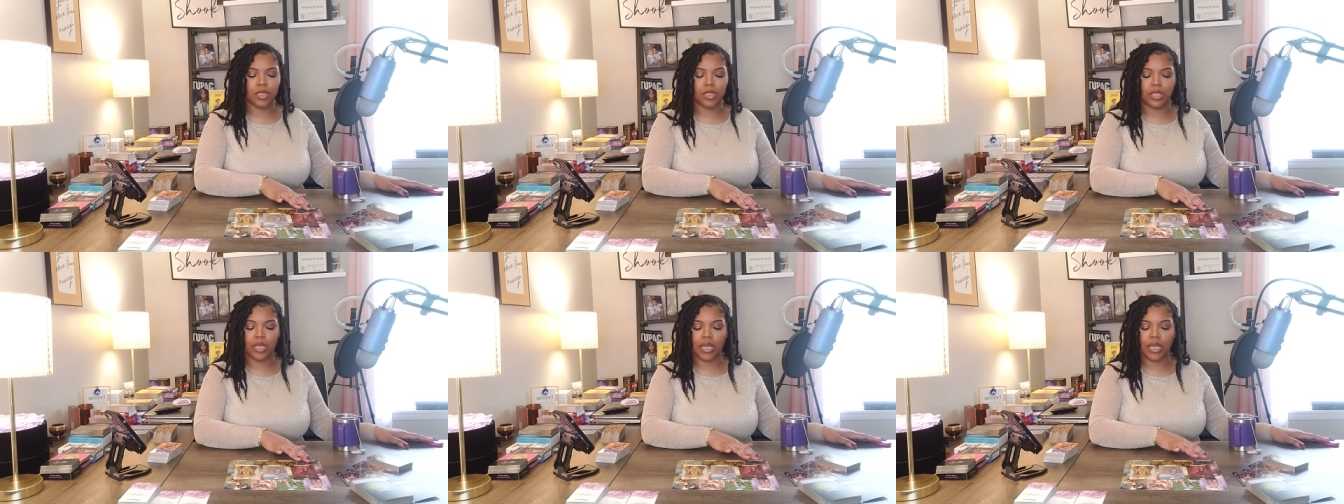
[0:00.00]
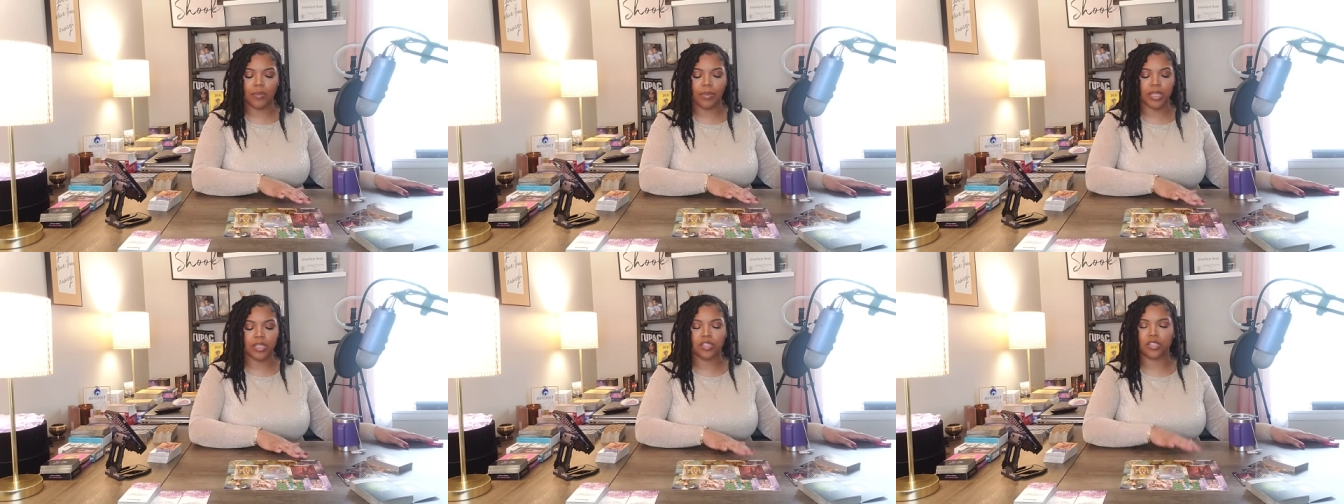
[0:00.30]

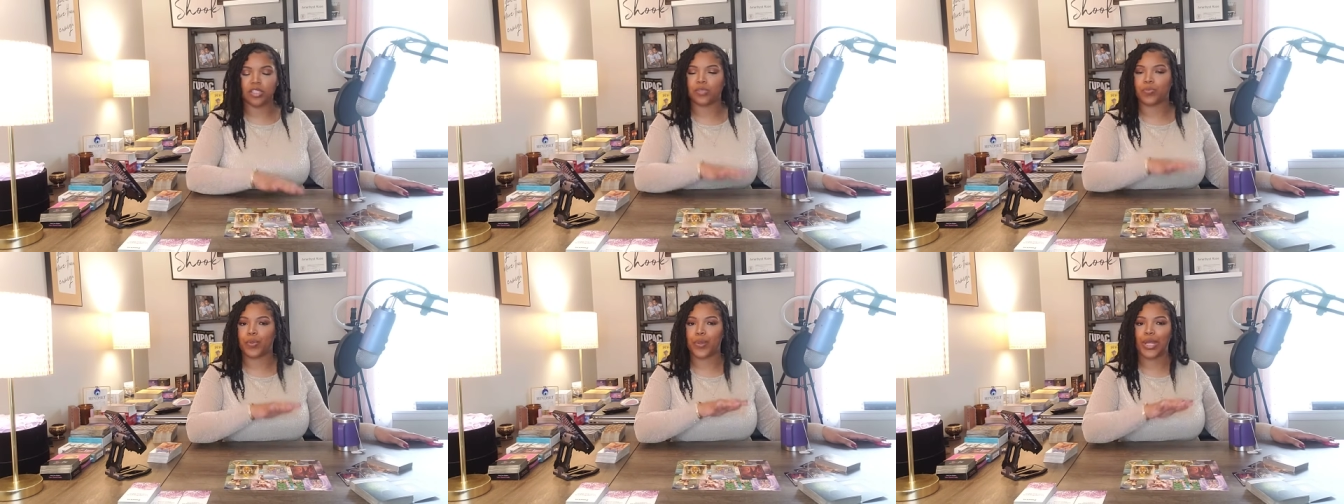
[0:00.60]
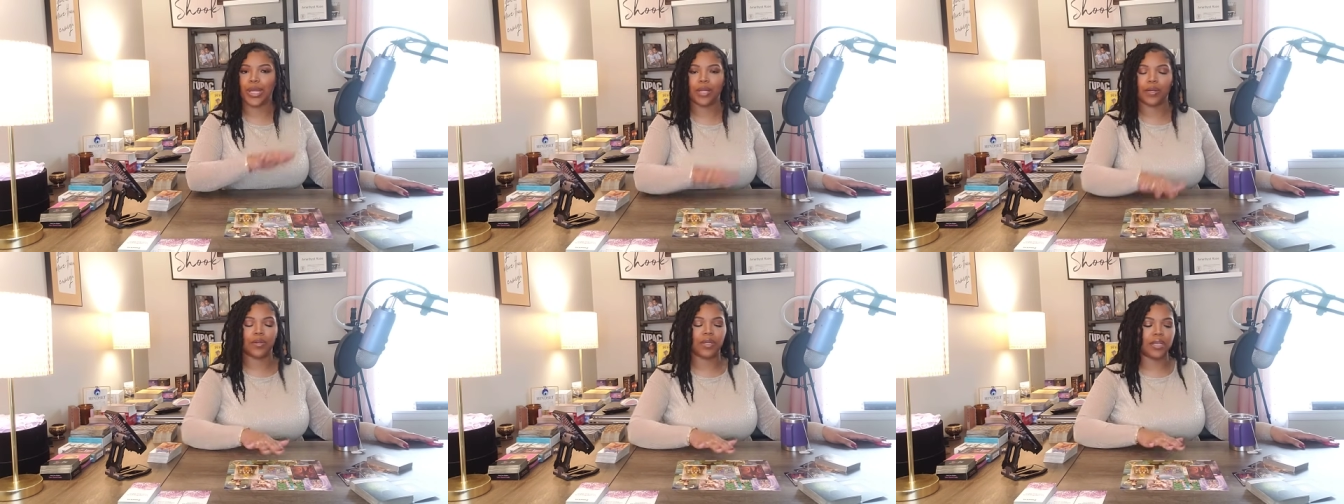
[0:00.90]
demons just
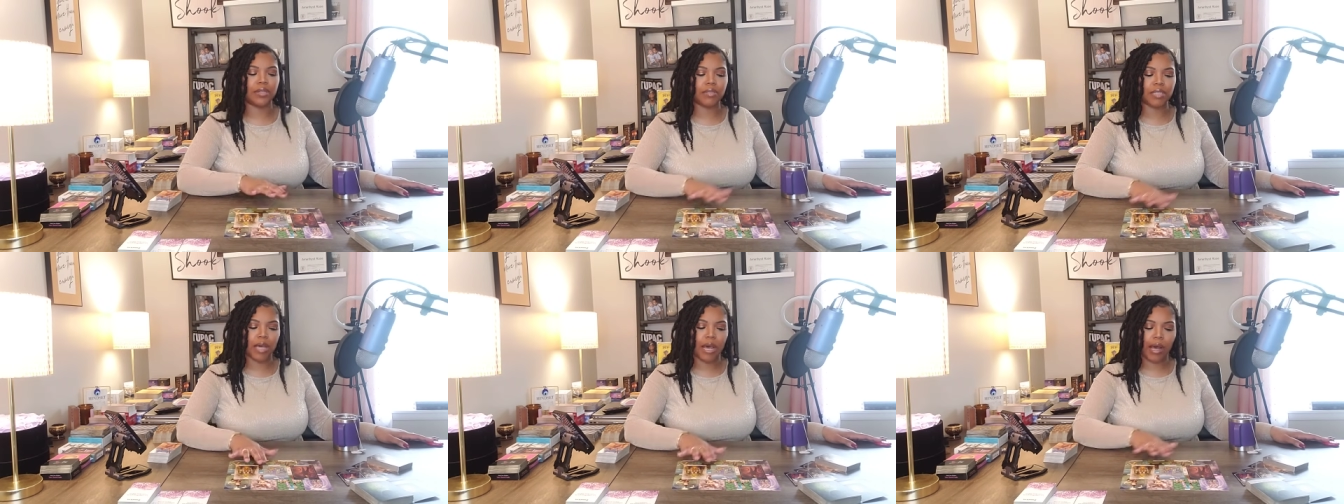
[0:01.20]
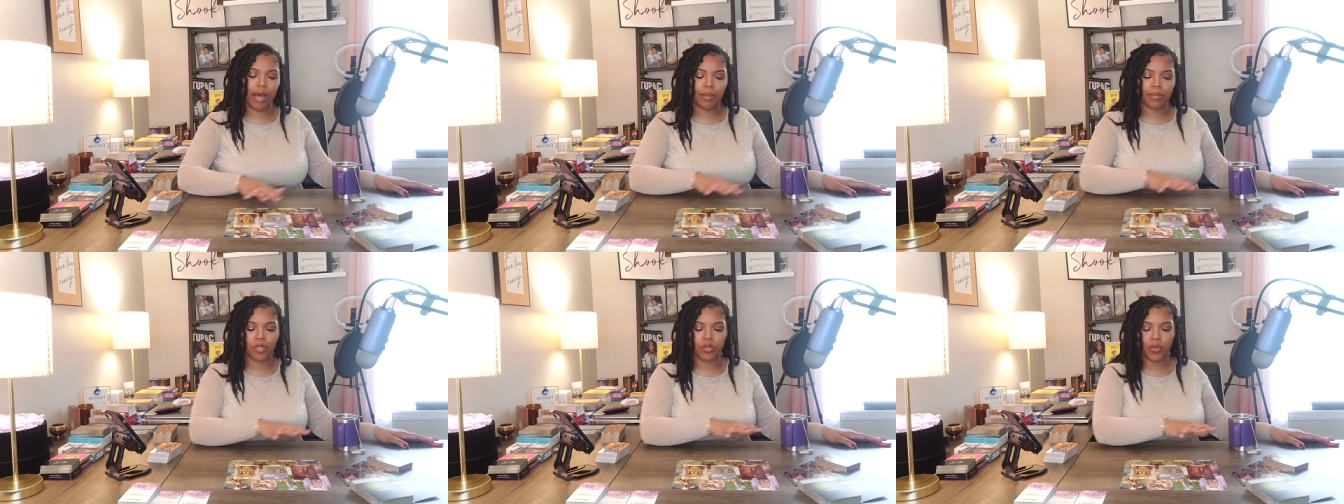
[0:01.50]
playing on your
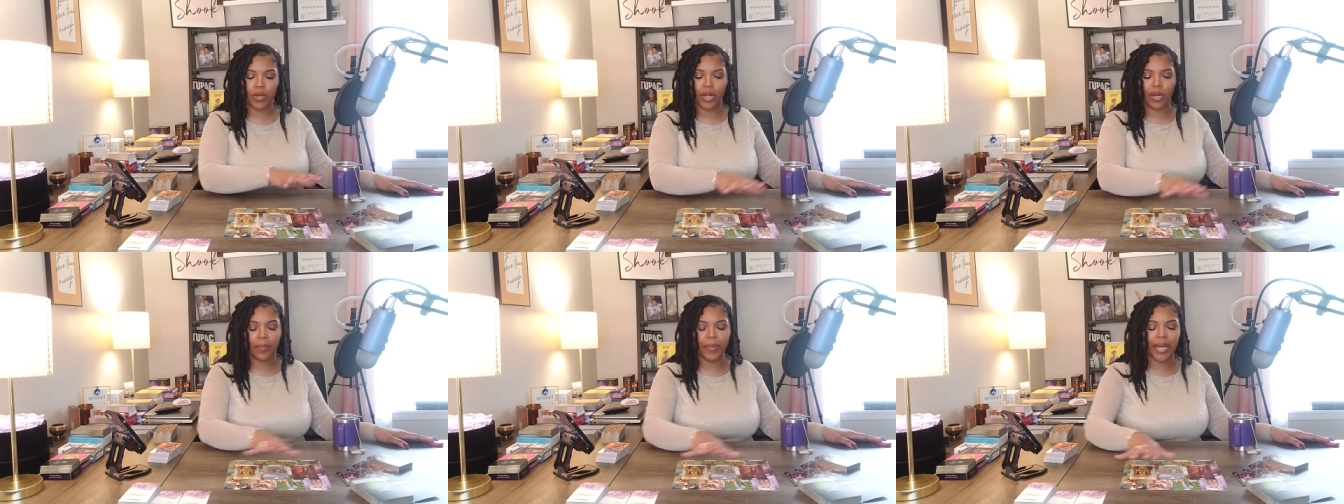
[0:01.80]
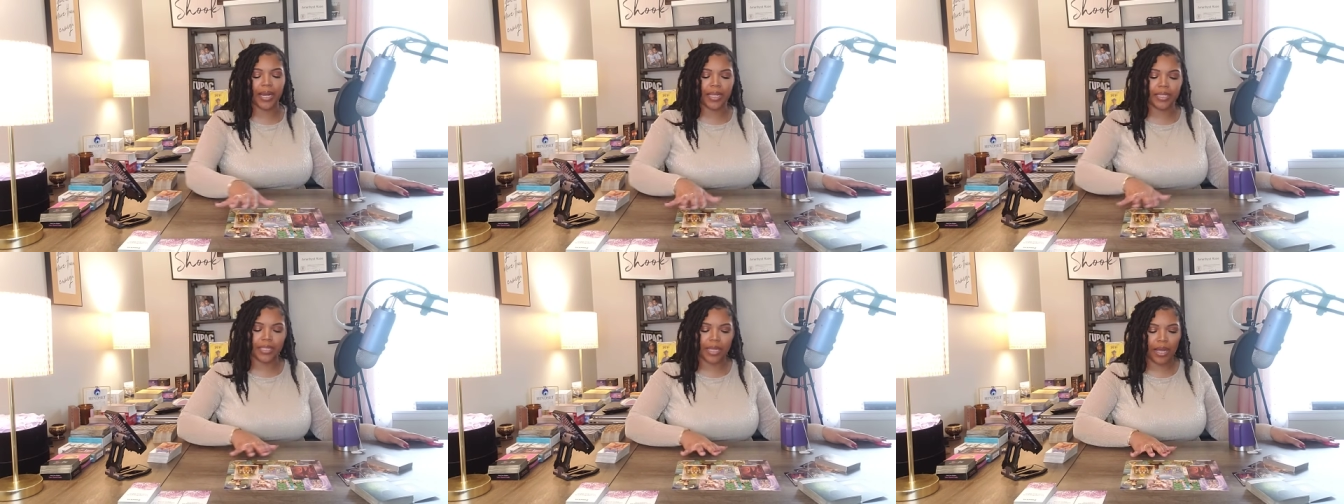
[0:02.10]
top. So
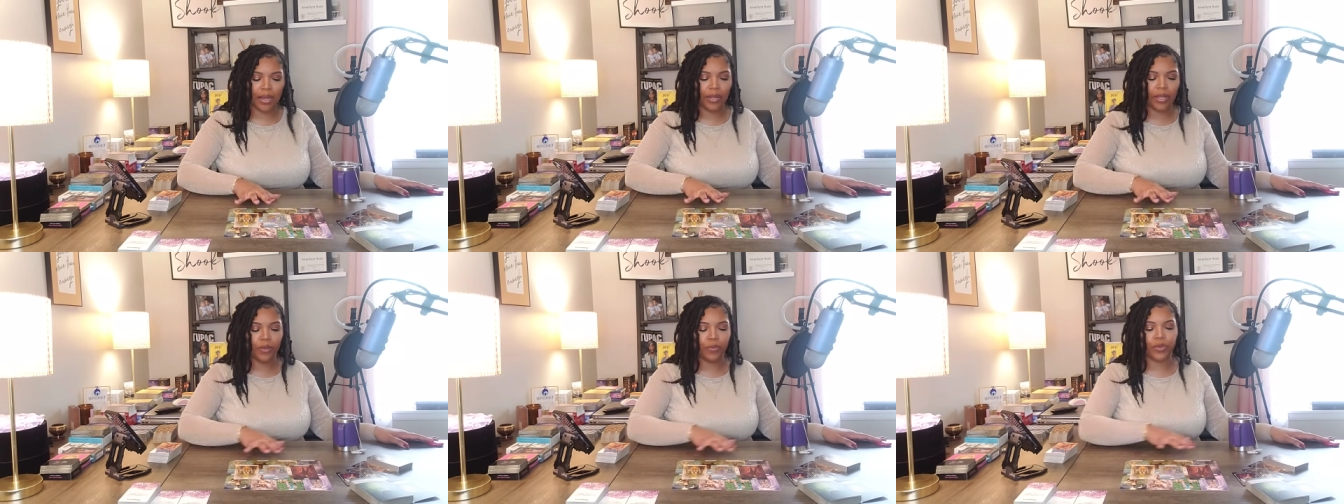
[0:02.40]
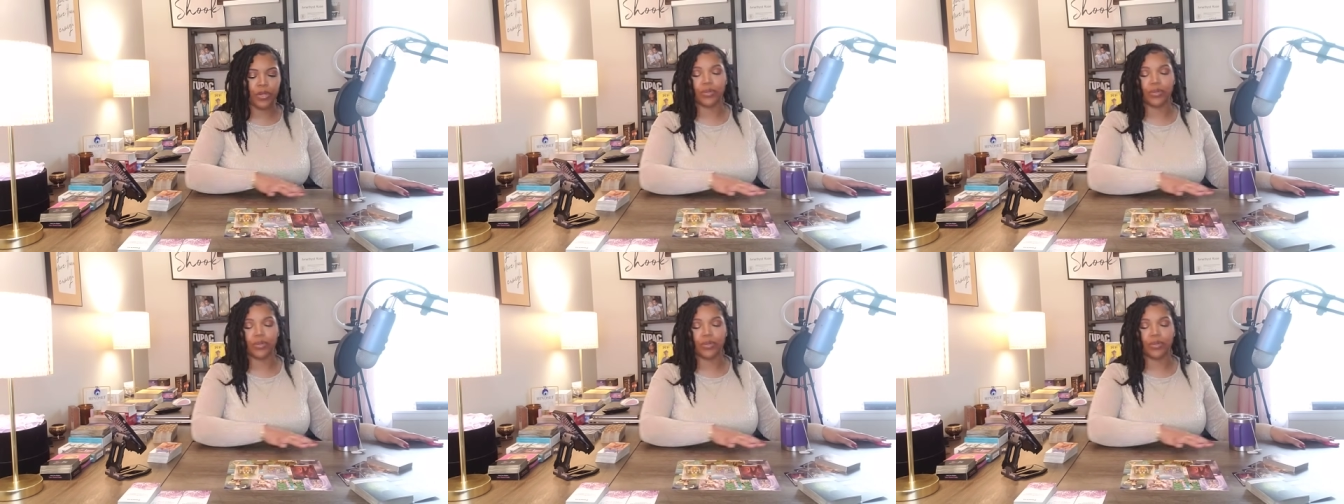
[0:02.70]
everybody's out here.